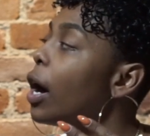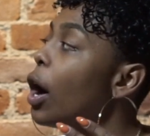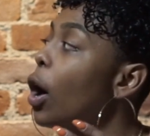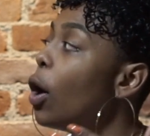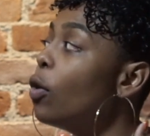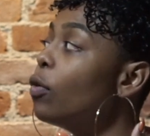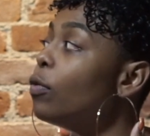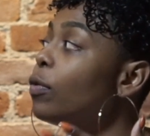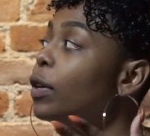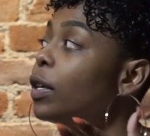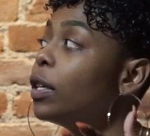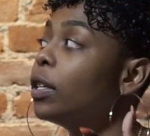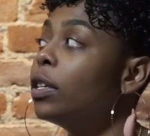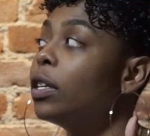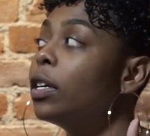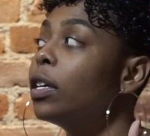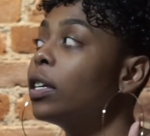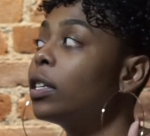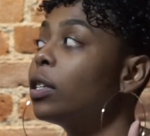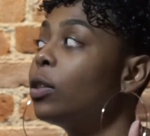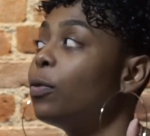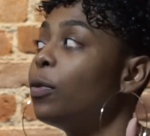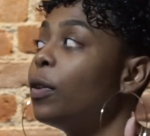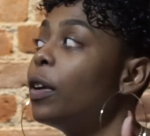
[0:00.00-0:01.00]

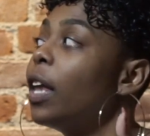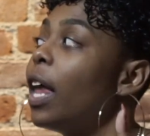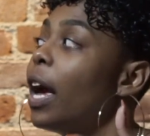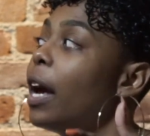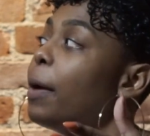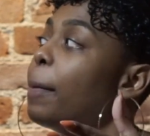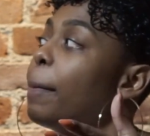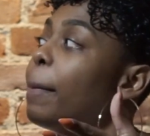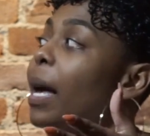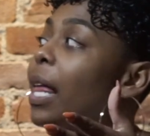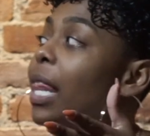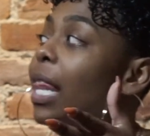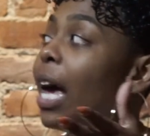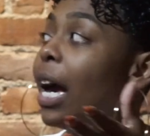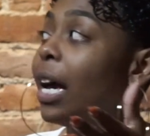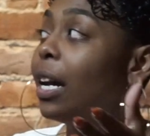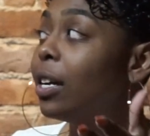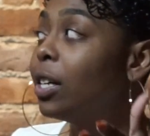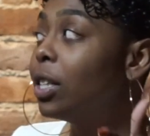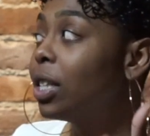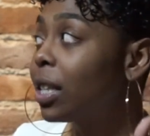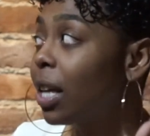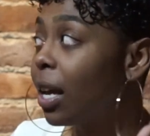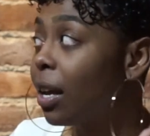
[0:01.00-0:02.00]
overlooked for like my
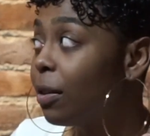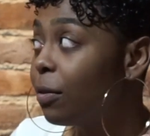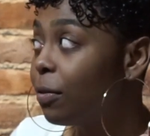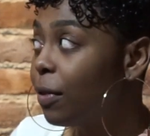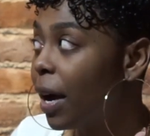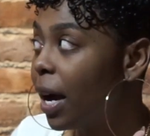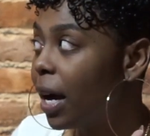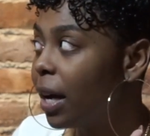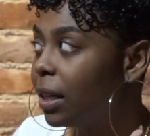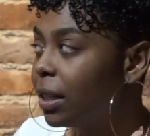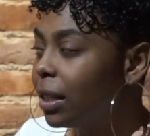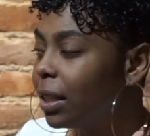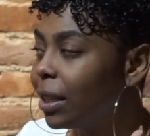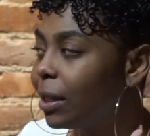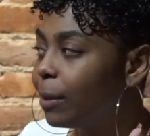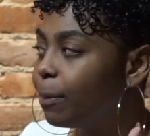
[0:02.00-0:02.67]
lighter skinned friends.